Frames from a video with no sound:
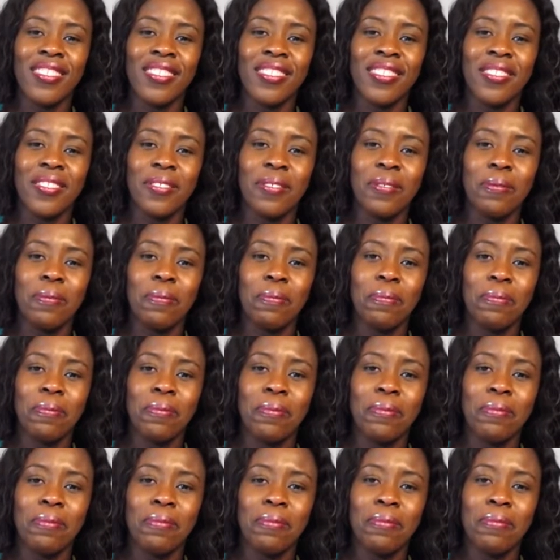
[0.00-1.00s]

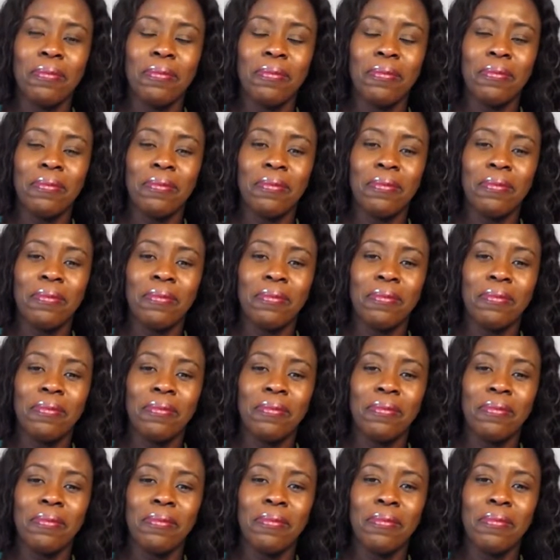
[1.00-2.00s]

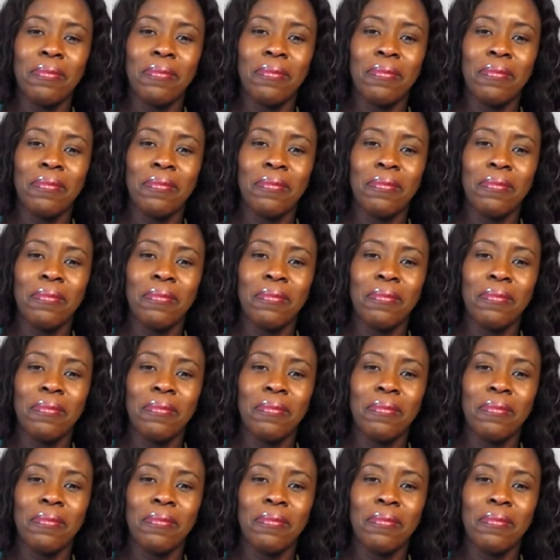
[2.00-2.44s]
No words are spoken by the person on screen.